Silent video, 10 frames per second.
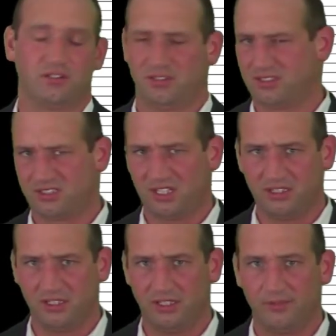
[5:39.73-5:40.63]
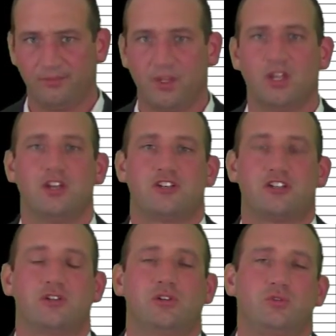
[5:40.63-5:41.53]
slightly
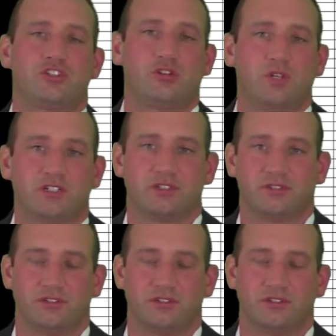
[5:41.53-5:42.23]
to 2 inches.